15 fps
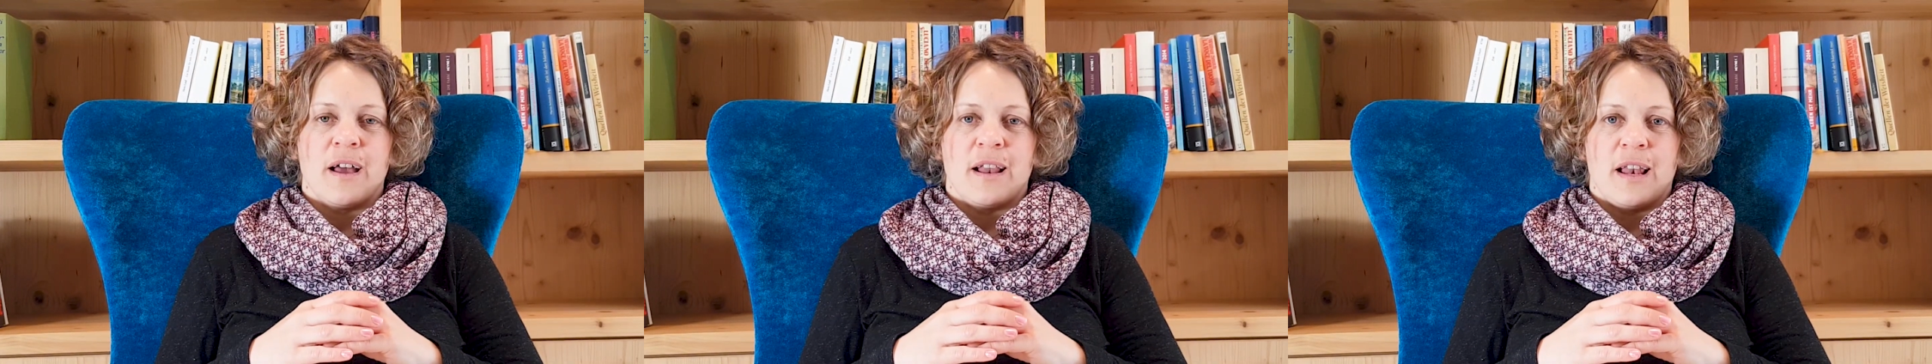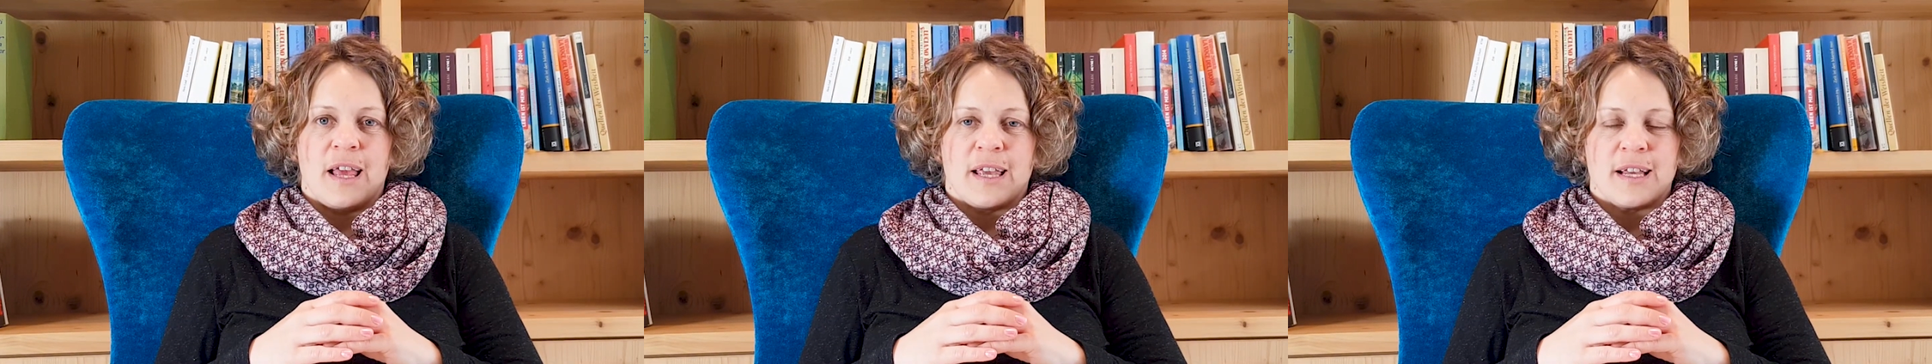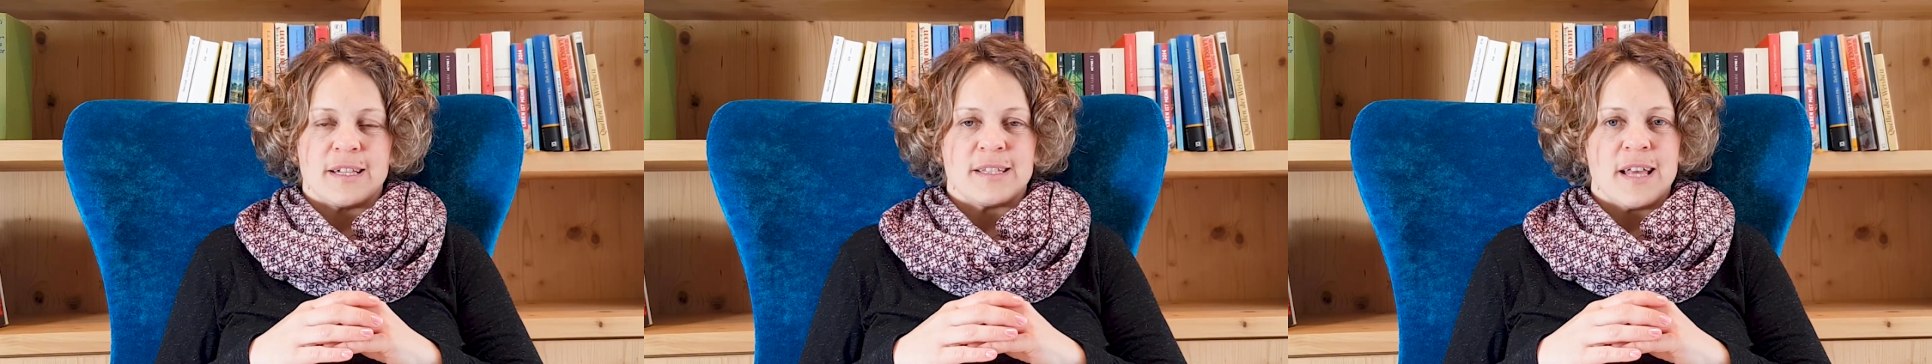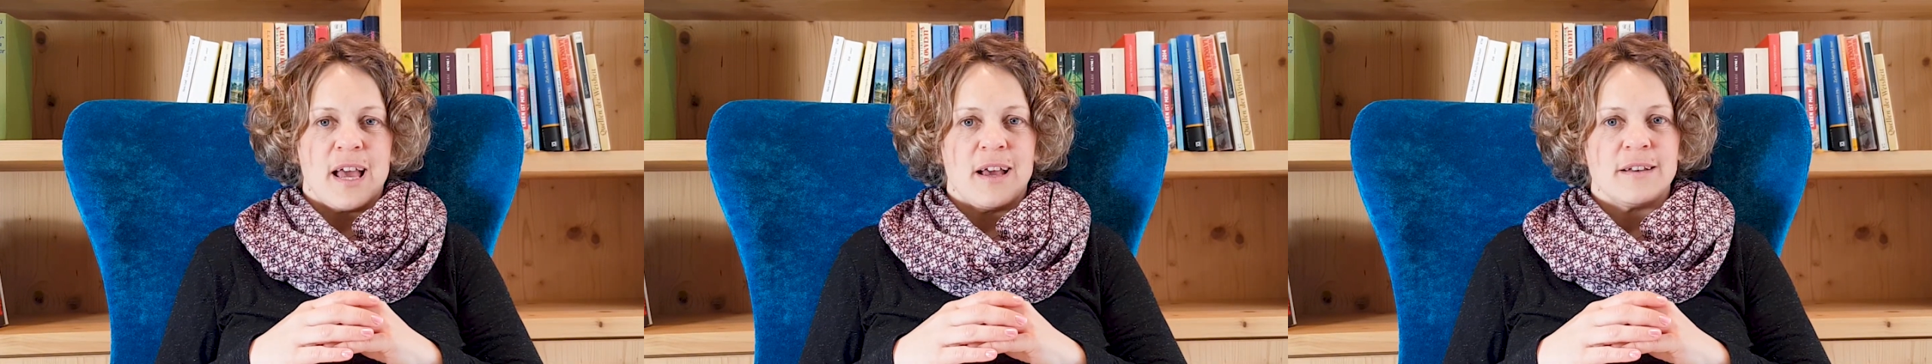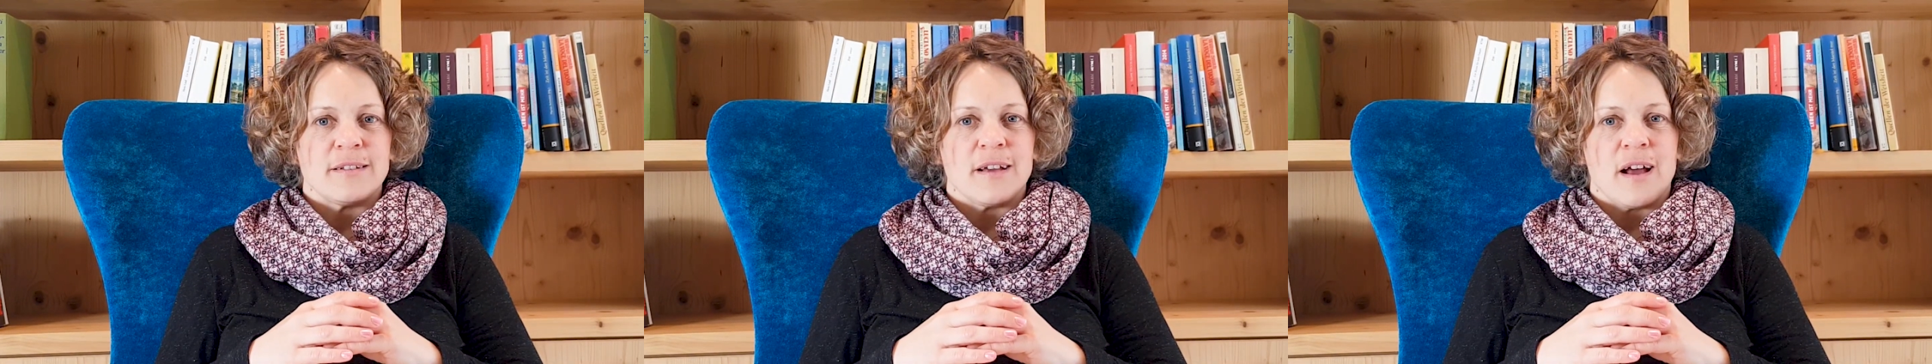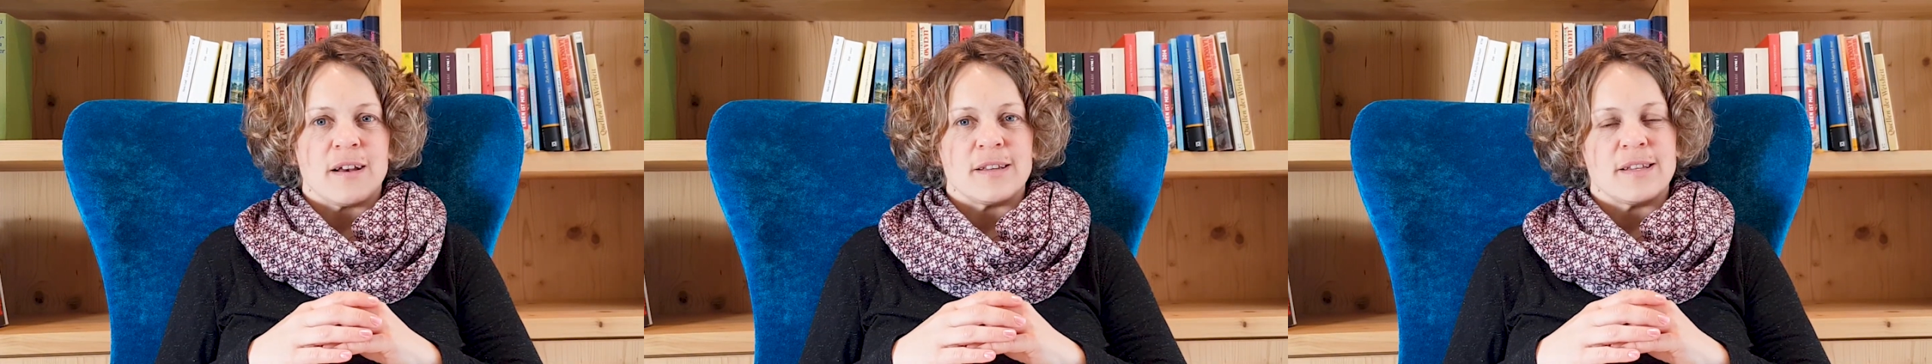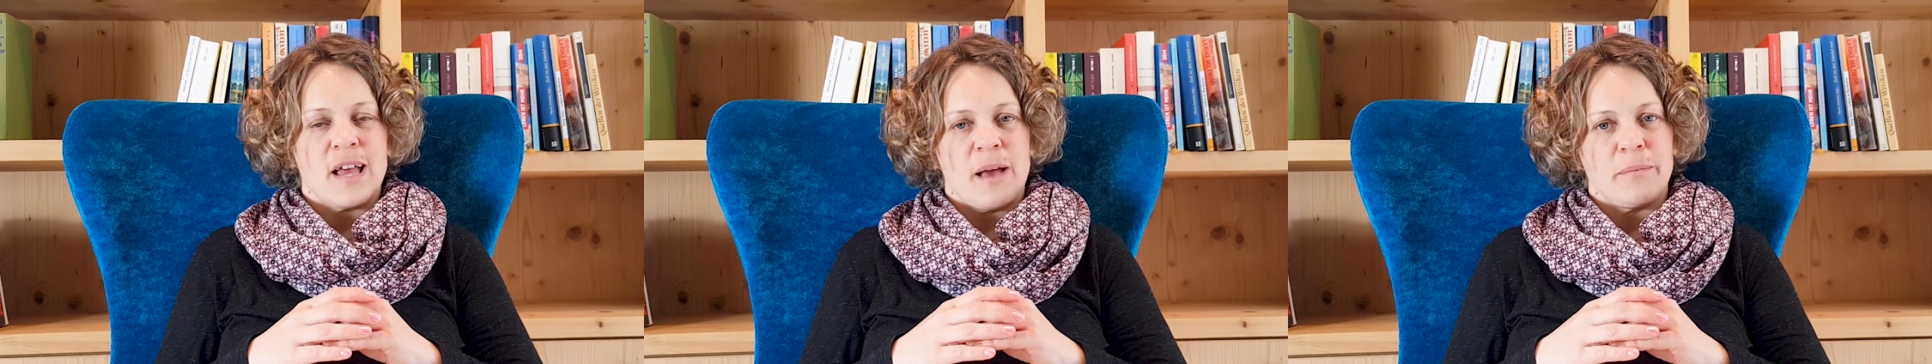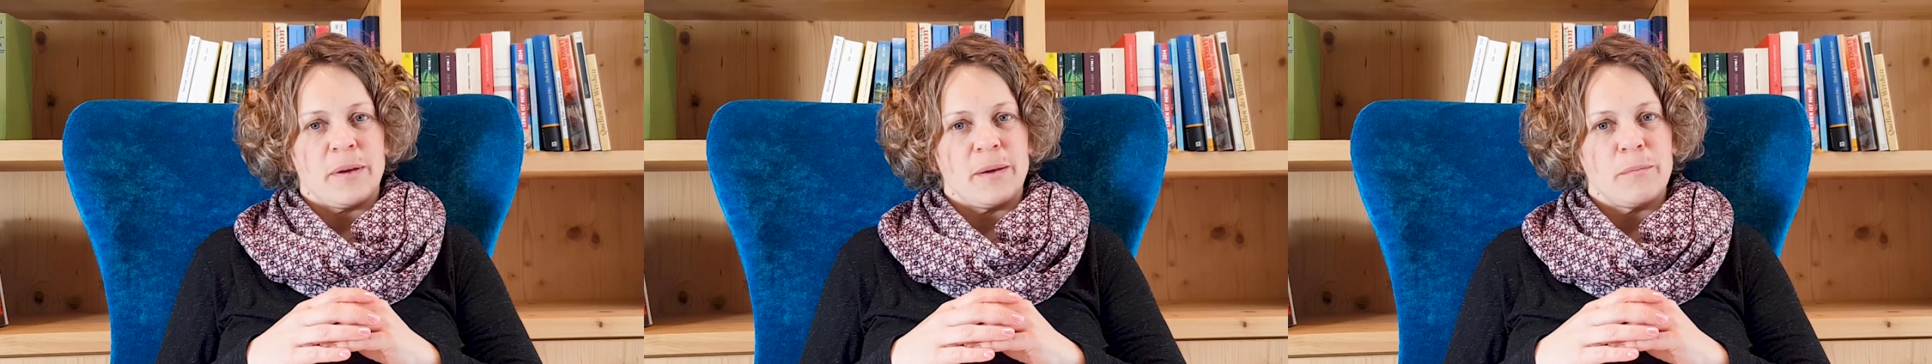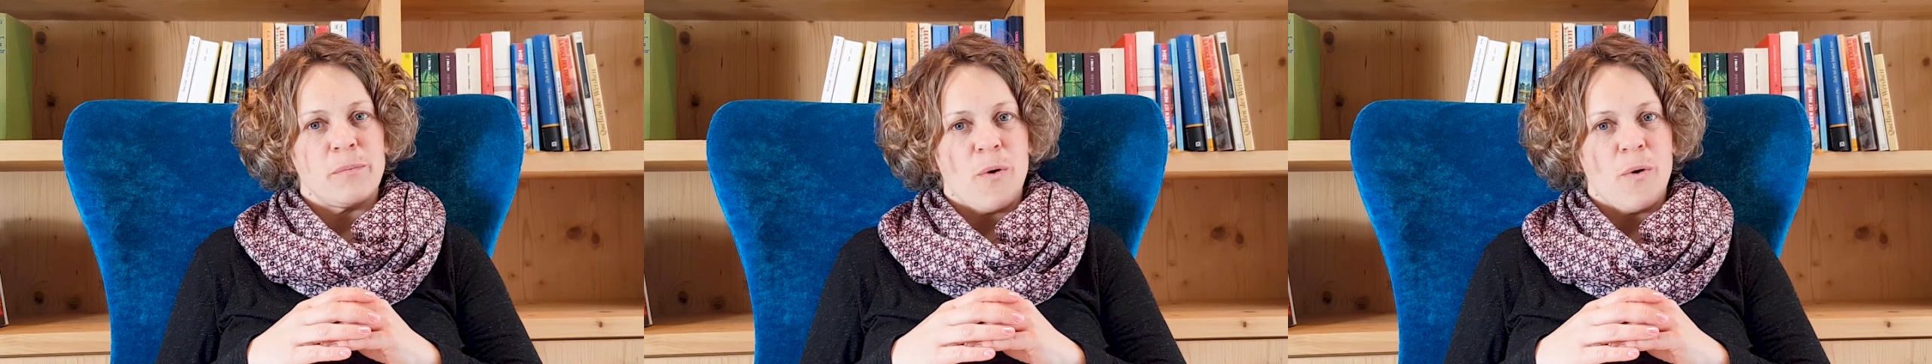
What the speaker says: like I said, are tapping